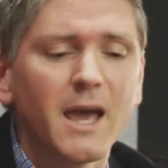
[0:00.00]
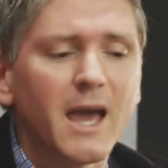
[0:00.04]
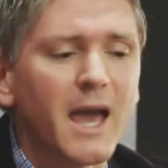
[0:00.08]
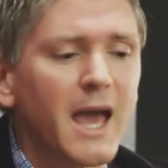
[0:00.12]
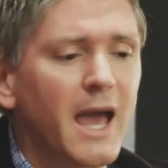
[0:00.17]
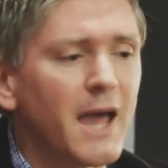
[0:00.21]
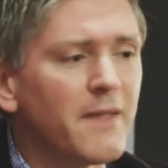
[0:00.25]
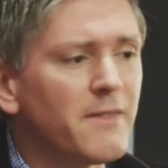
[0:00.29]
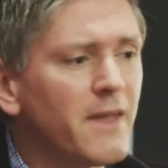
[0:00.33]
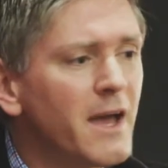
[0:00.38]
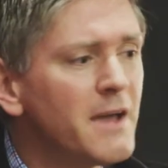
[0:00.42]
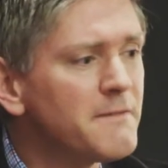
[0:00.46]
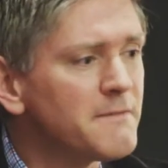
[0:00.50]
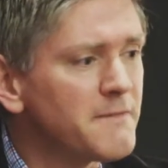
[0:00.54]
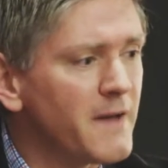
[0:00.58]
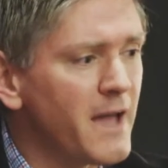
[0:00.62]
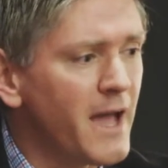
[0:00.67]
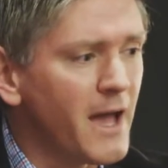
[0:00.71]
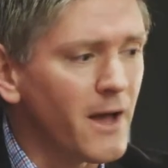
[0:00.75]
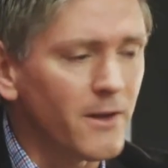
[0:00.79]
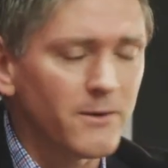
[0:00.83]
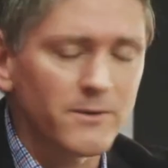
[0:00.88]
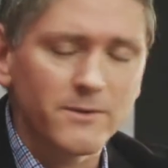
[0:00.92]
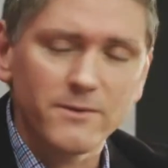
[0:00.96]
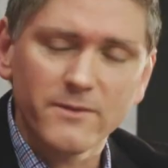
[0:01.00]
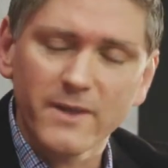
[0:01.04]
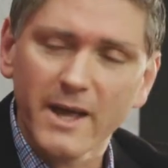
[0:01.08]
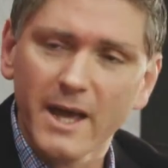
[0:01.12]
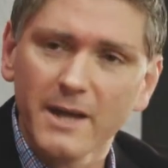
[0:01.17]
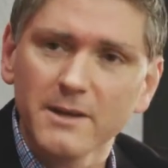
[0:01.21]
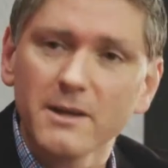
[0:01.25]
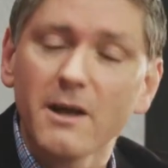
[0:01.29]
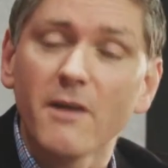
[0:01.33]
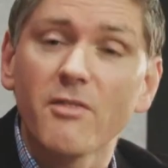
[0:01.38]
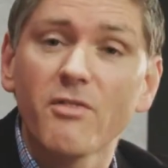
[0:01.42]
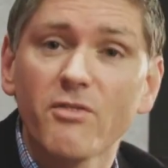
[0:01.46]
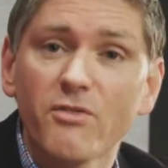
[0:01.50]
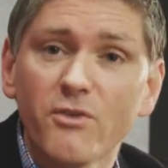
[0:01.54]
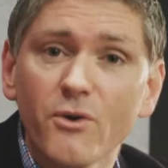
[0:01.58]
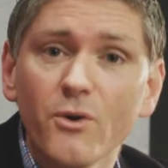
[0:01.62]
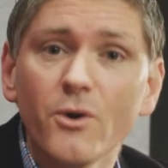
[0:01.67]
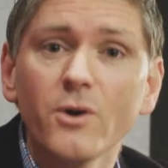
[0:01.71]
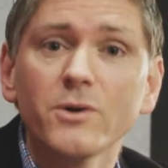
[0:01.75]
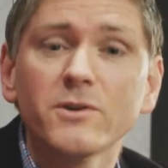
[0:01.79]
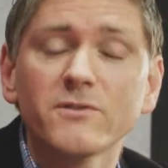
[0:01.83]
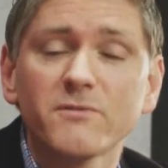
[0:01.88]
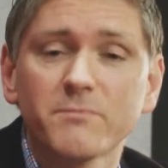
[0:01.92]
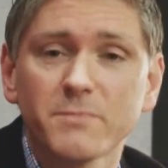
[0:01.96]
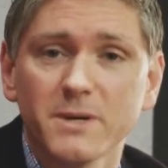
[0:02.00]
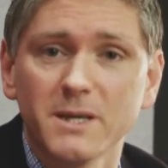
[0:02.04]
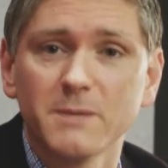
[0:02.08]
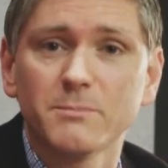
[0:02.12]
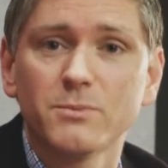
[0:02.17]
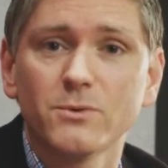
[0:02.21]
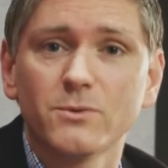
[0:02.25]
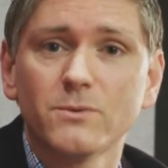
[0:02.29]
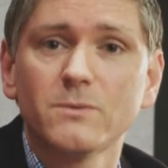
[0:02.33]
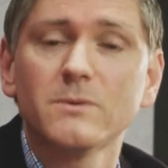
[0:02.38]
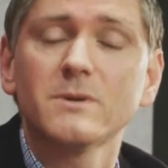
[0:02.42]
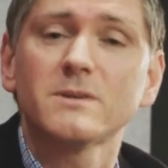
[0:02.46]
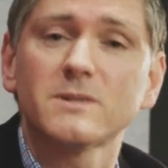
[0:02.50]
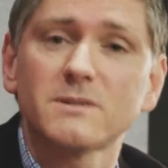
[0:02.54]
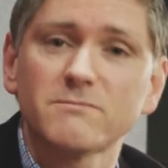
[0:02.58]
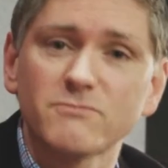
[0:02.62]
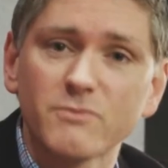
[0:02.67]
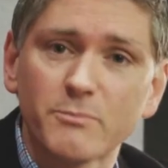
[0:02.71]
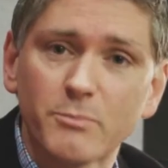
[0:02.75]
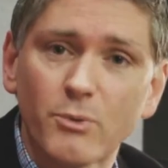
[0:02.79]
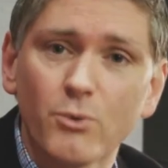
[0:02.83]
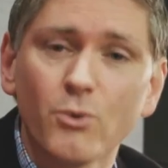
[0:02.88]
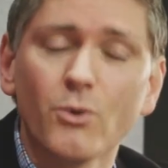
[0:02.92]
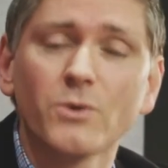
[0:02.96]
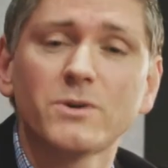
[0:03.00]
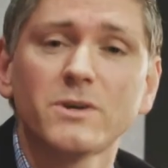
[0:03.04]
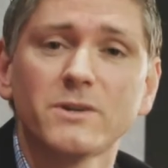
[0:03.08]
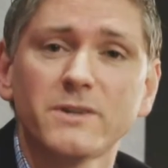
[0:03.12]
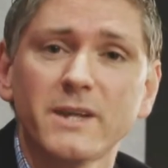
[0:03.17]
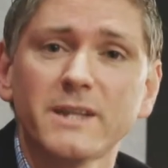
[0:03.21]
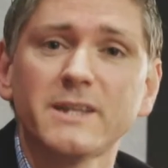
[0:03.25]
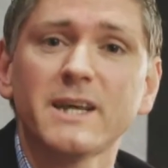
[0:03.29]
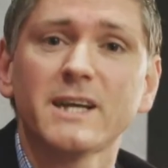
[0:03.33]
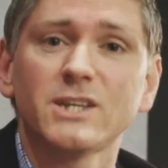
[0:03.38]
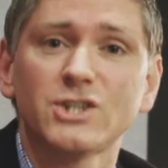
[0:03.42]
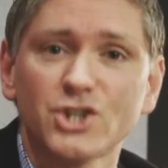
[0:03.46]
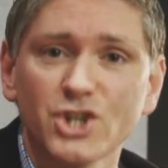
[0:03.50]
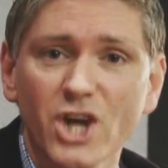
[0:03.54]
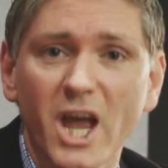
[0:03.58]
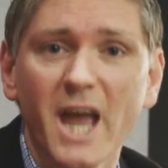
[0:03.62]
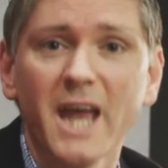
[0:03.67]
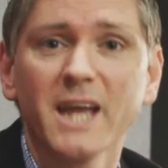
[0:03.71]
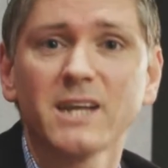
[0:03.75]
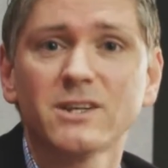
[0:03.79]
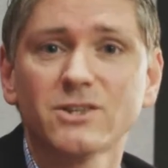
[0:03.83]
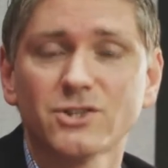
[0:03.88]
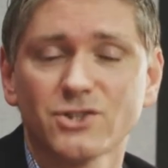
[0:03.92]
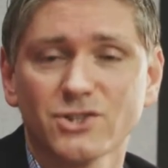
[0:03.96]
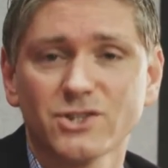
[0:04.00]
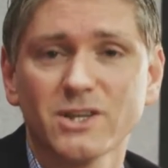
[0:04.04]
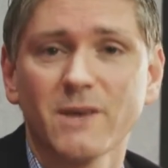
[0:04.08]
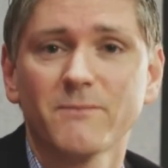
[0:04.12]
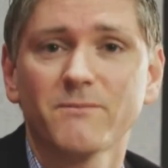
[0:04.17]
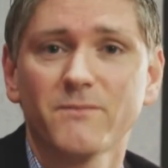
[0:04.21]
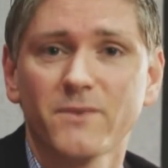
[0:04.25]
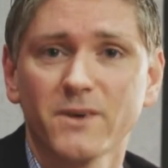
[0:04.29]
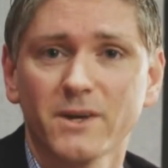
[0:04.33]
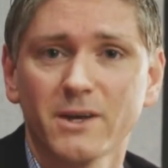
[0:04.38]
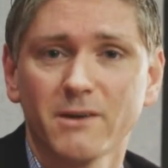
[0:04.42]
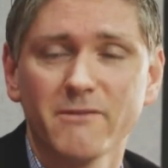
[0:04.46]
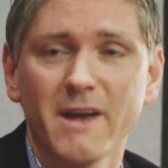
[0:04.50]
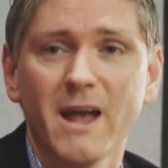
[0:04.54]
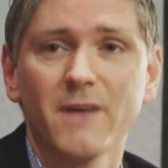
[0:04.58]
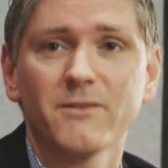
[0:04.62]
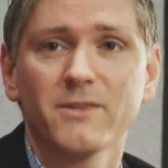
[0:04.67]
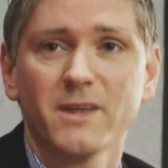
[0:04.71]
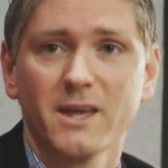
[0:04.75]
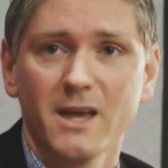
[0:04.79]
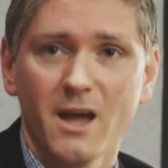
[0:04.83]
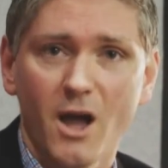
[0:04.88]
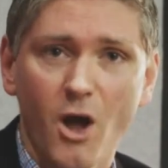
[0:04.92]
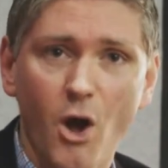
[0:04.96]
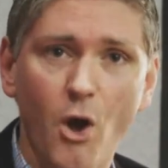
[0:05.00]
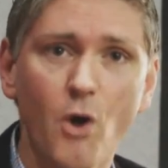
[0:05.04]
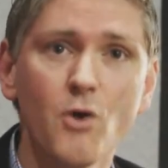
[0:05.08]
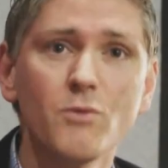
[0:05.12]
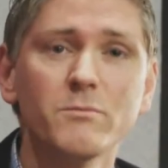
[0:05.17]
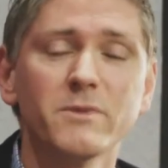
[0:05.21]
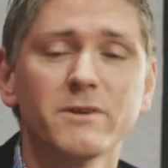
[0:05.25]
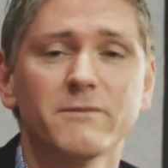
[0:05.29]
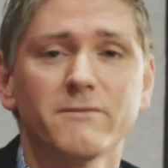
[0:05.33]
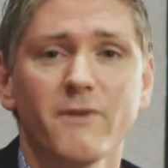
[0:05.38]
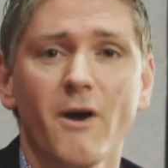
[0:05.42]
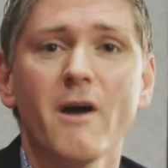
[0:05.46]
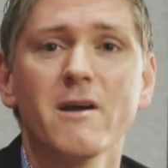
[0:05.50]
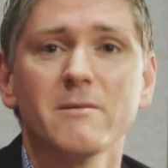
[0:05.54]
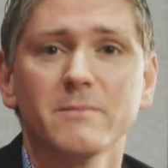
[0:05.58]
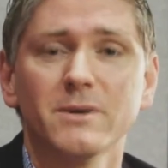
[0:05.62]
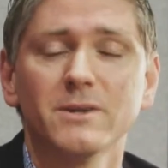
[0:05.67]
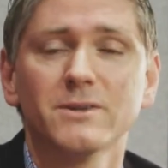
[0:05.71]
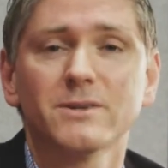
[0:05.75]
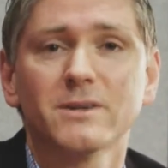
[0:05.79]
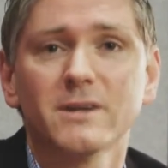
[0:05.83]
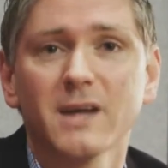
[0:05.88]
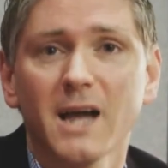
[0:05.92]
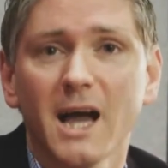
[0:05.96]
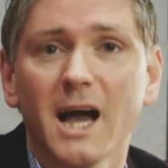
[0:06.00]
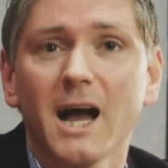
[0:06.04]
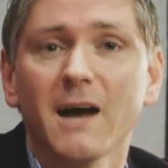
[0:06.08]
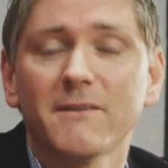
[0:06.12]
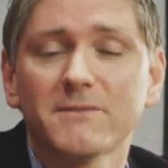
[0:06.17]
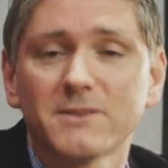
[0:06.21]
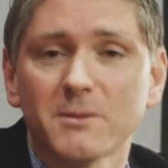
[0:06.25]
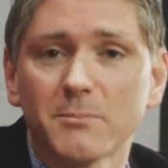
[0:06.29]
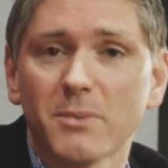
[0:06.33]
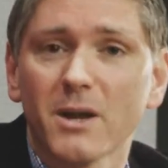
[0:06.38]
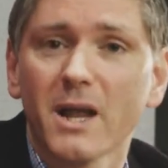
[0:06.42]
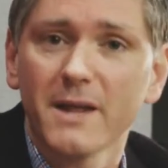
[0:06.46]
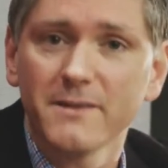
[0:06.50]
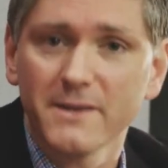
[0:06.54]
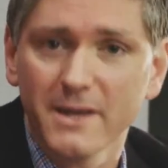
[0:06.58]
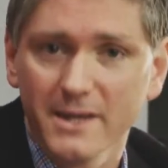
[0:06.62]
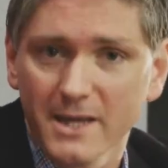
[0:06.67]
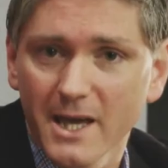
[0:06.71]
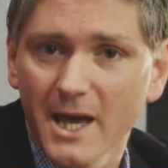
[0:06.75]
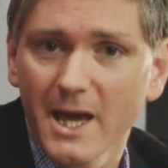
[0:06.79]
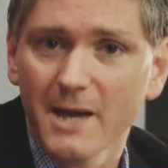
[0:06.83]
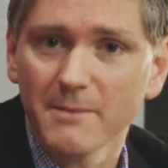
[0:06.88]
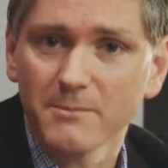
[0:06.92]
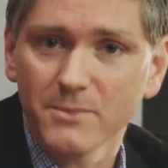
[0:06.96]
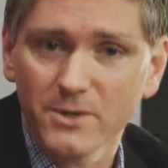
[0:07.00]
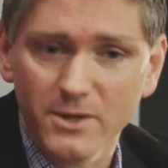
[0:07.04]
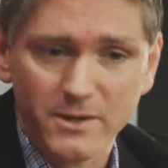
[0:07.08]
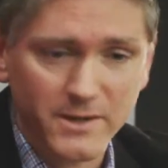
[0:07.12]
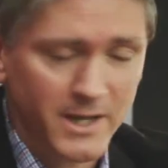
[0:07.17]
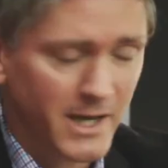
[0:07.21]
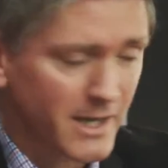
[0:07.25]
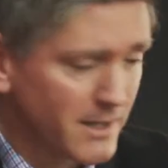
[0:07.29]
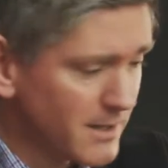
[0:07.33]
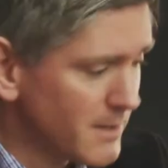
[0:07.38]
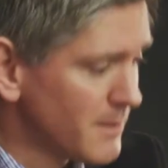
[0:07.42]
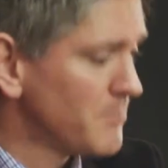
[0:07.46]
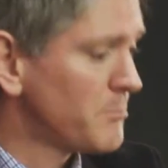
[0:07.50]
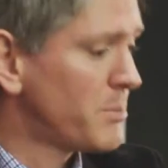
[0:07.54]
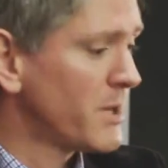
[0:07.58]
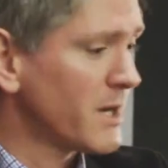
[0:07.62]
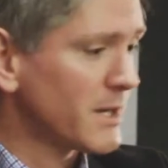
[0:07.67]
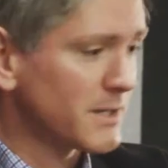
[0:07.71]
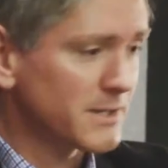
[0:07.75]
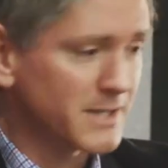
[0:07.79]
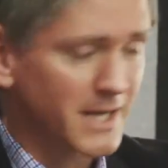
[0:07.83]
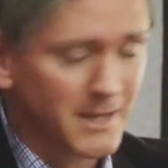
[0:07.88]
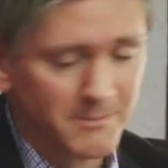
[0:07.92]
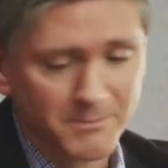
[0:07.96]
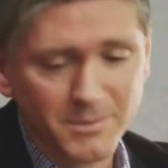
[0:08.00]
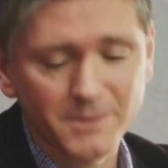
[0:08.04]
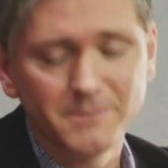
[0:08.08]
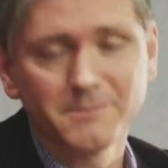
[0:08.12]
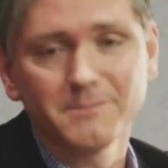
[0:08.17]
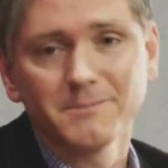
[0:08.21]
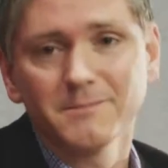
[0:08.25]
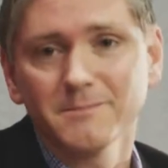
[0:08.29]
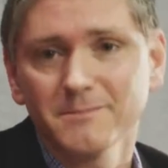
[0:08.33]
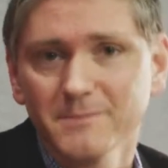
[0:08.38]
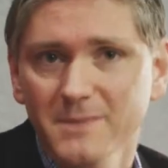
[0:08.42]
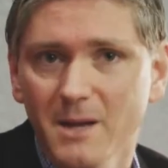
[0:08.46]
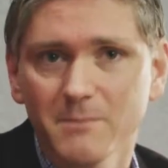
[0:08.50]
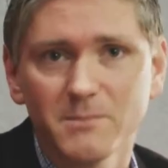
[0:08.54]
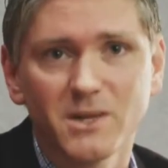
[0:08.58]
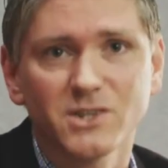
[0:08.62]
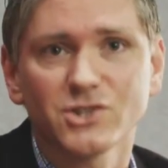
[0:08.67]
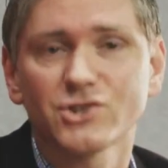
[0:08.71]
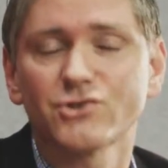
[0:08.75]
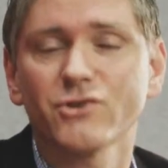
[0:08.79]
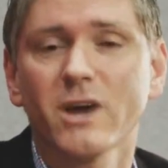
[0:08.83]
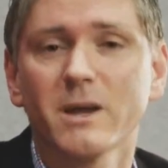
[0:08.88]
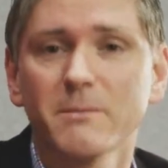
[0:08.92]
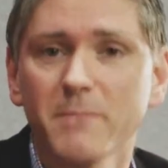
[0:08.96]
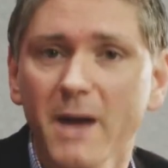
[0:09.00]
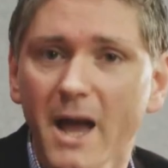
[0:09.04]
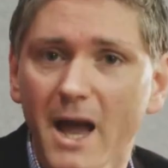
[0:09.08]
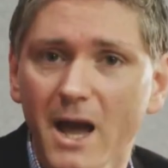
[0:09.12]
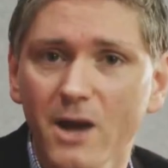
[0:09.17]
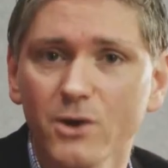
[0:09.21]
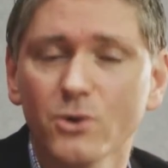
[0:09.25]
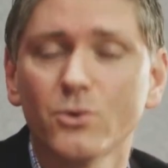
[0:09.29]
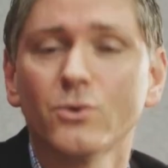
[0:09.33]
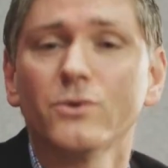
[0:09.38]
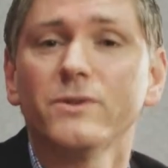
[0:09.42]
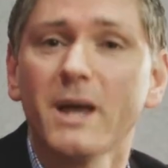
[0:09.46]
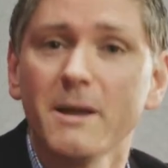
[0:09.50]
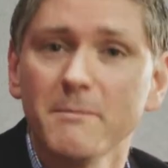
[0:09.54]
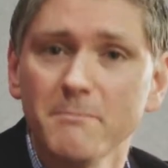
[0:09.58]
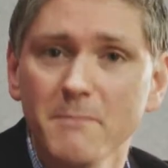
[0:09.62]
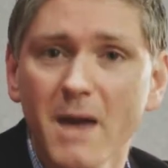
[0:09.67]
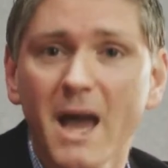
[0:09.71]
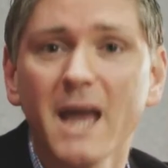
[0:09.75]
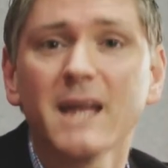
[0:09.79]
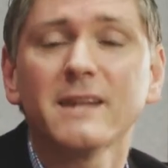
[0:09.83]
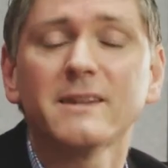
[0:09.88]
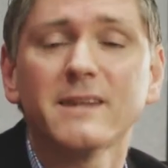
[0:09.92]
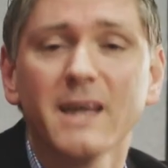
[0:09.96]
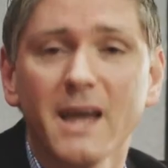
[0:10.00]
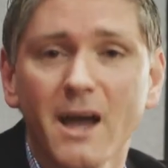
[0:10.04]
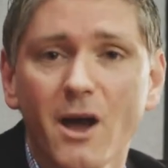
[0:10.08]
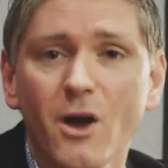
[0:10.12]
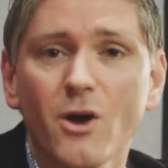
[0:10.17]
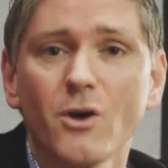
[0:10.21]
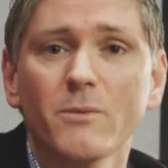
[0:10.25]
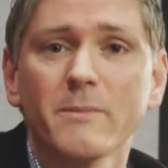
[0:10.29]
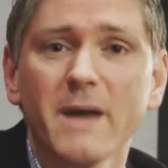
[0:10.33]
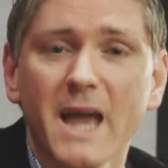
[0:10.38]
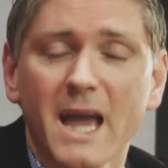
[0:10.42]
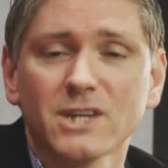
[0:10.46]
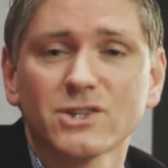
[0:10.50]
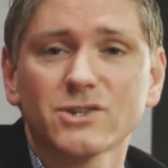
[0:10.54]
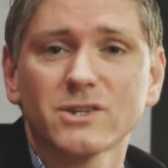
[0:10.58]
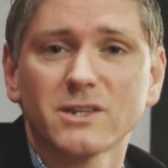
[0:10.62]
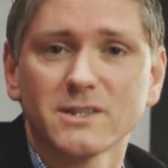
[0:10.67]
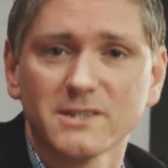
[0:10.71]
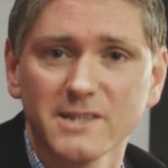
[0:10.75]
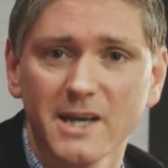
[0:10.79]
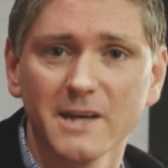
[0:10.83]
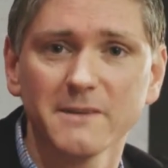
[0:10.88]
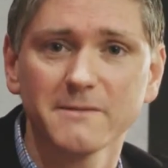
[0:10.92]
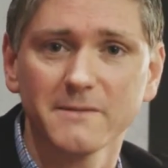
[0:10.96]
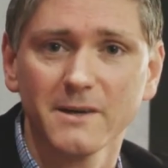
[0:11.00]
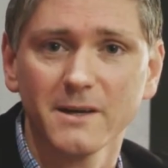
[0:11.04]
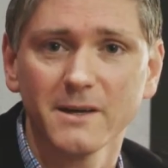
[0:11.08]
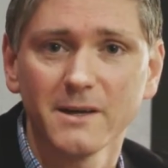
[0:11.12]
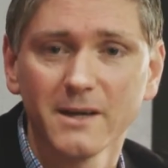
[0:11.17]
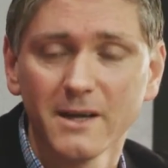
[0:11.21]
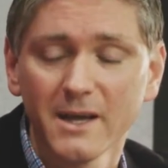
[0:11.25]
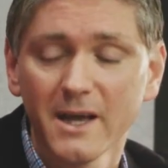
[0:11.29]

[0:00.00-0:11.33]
And they found that a third of people reported that they changed something about their home environment after playing that game. You know, they picked up a stray power cord, they made their home actually safer.